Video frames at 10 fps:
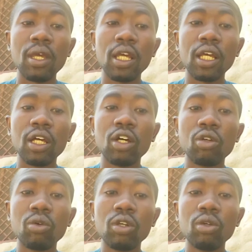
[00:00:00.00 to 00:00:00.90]

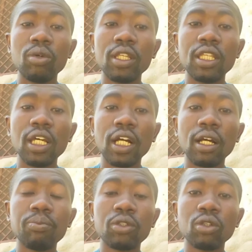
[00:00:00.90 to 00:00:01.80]
uh, rule with their
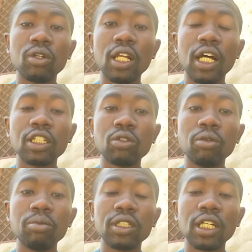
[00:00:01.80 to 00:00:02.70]
capital at
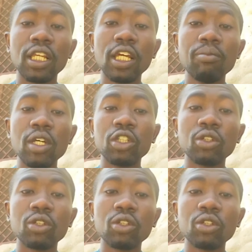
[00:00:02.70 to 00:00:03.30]
Kumbi Saleh.